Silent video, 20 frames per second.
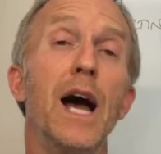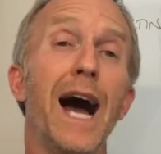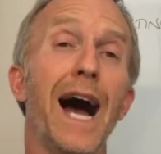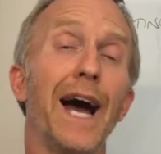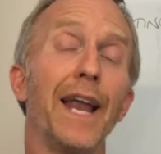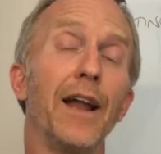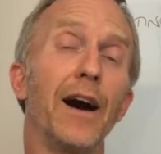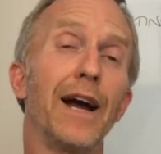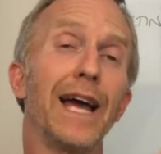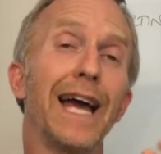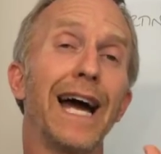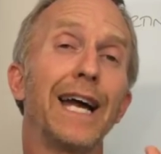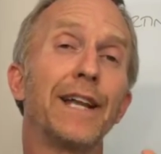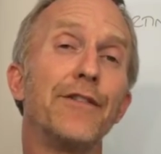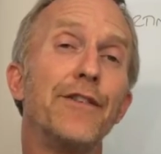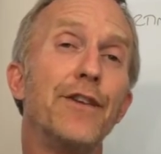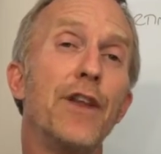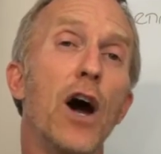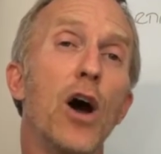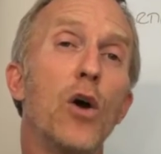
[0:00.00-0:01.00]
and I had
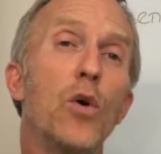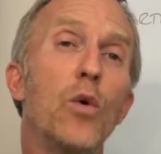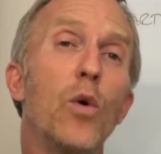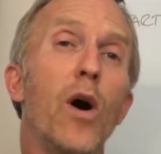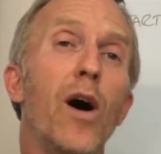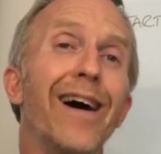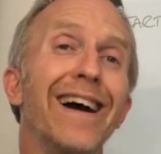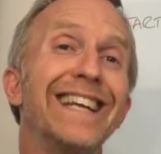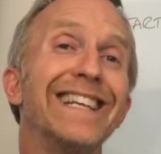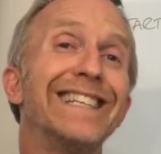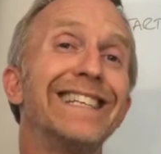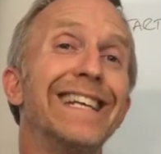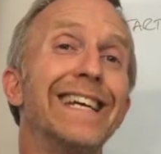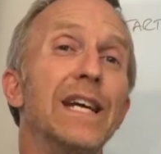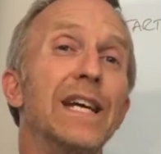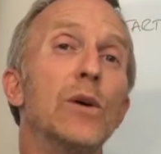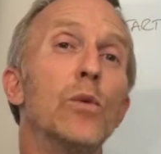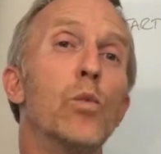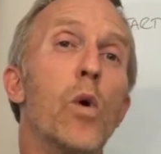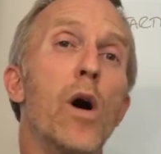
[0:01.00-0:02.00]
no
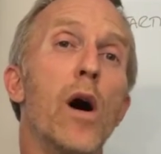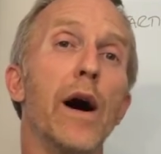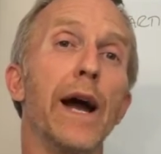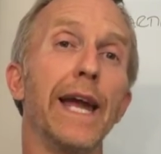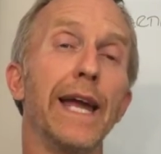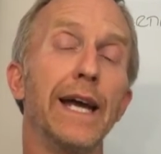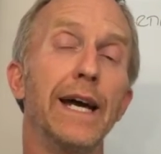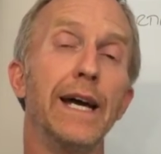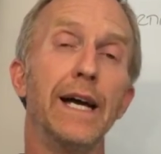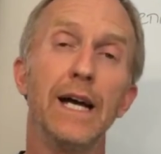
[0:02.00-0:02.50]
idea why.